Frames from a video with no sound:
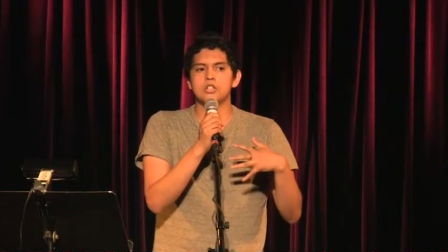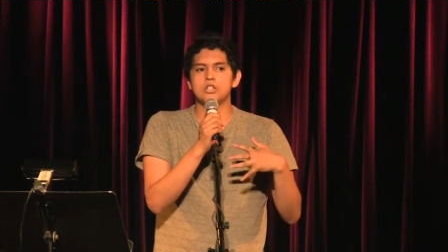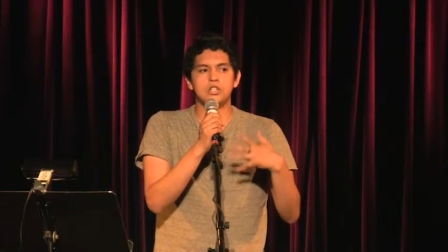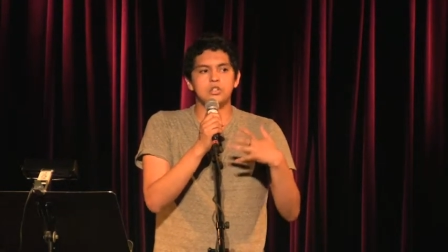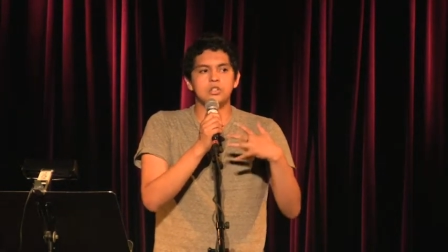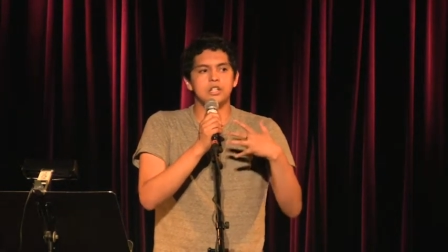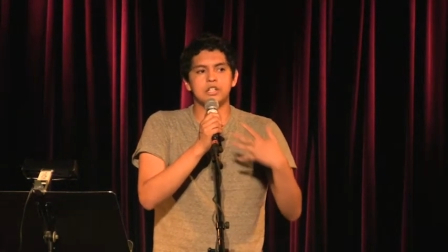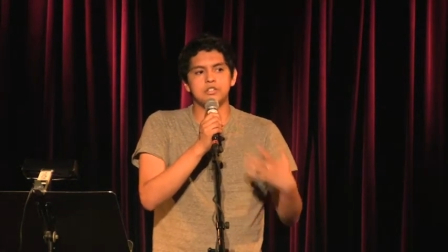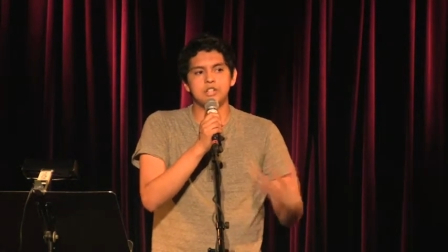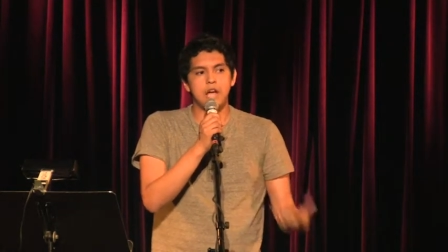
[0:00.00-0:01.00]
She couldn't
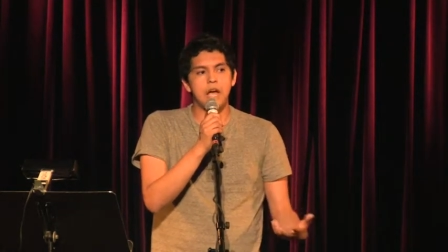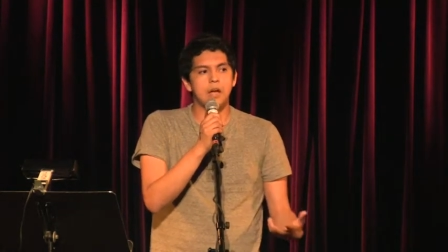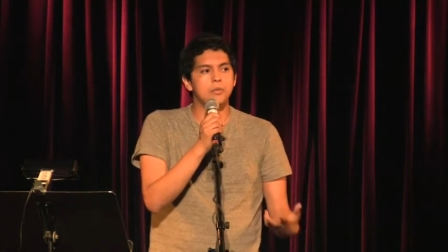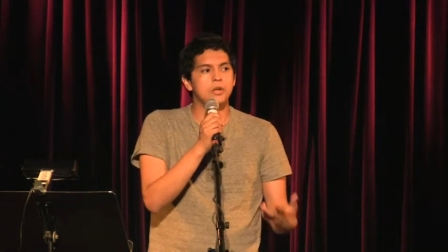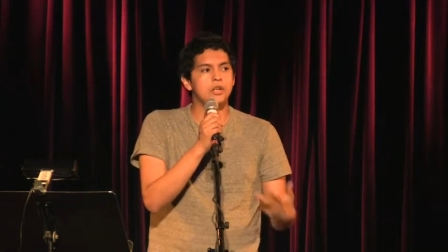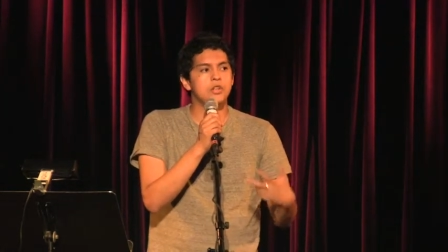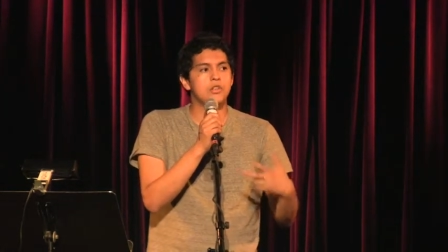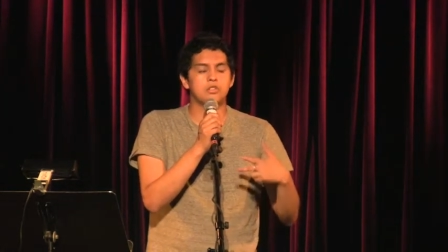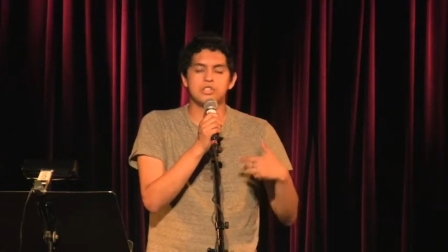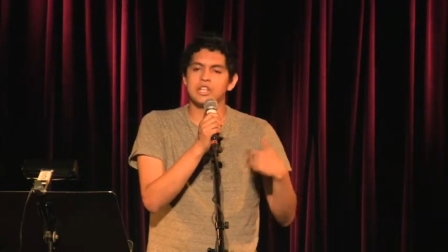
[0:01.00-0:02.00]
get a job,
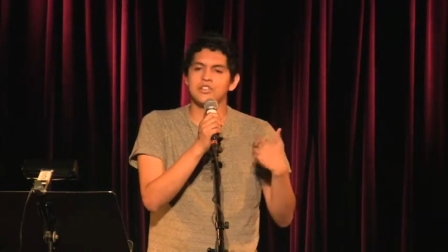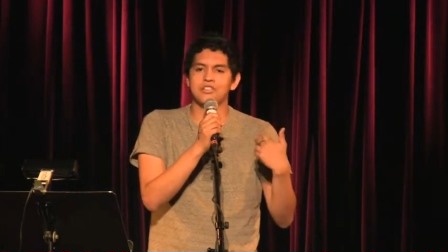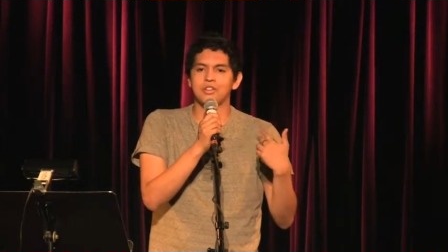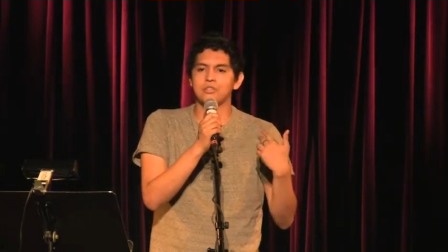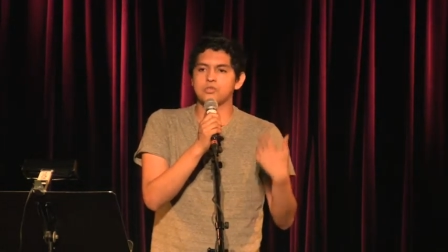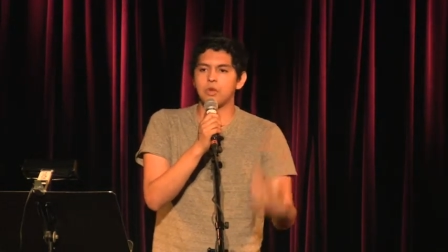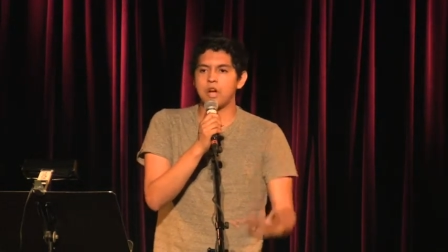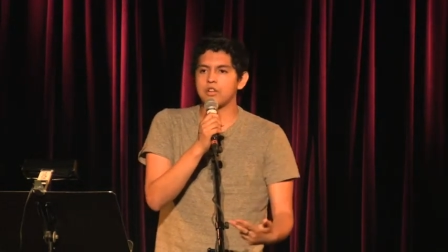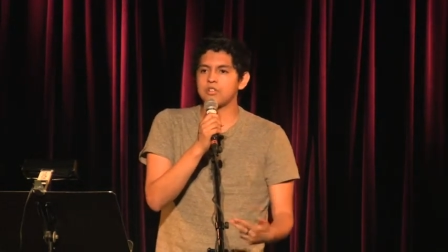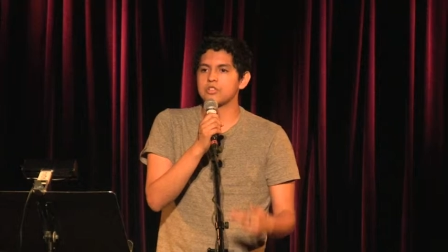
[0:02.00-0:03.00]
so she had to sell
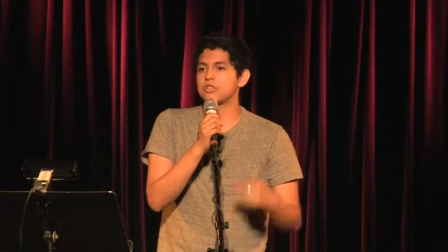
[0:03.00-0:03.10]
drugs,